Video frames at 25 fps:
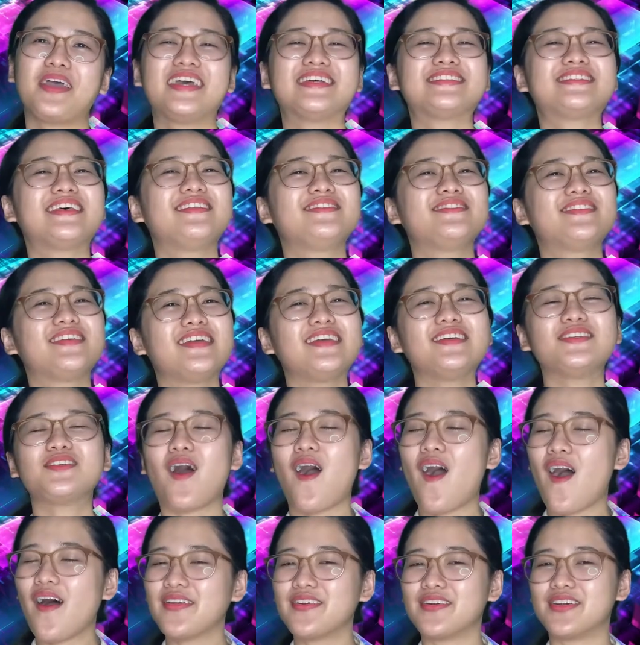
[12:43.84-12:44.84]
is indeed
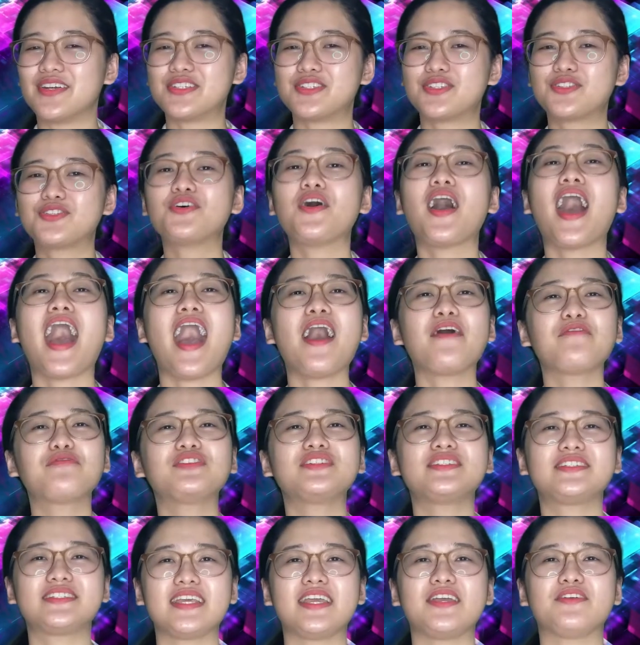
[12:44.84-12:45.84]
honored to have
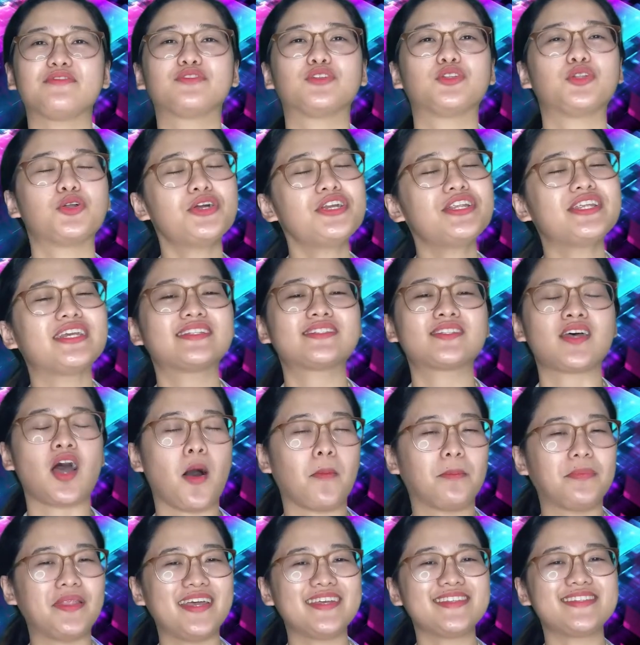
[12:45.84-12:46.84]
received learning
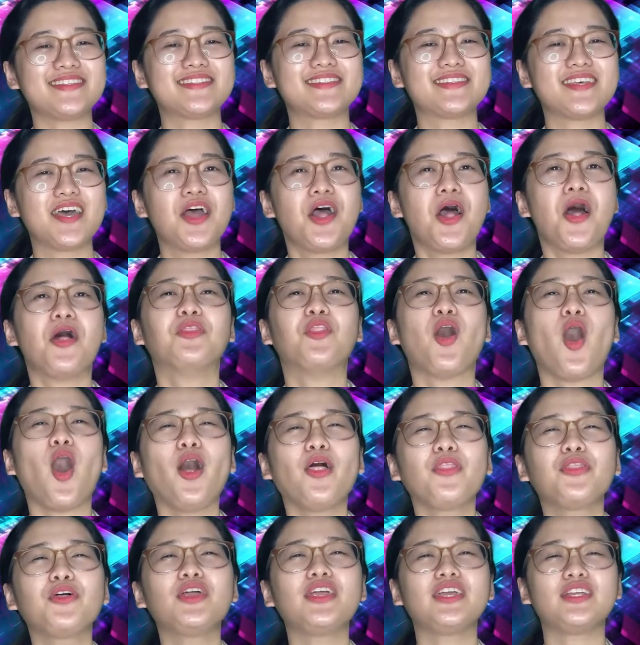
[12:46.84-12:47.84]
tablets and
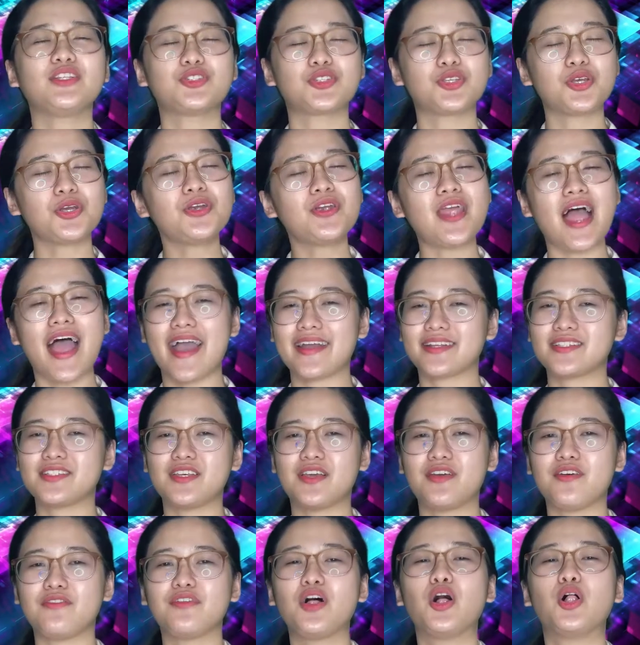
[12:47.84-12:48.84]
other
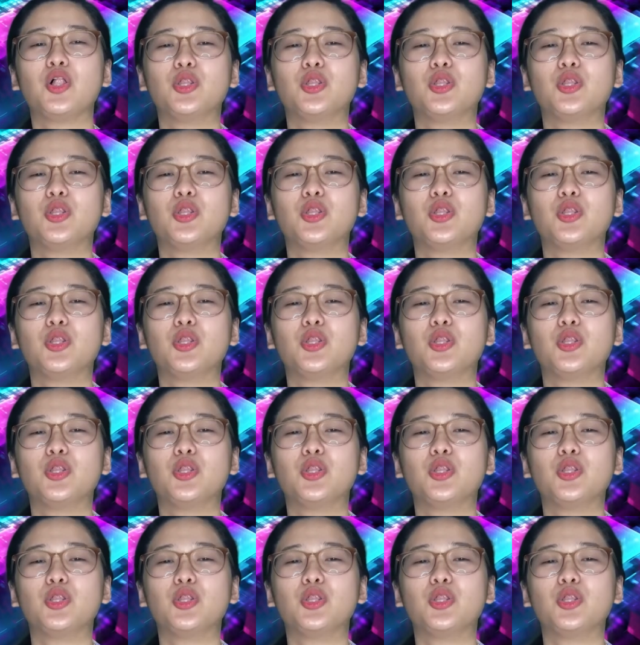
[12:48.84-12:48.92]
interactive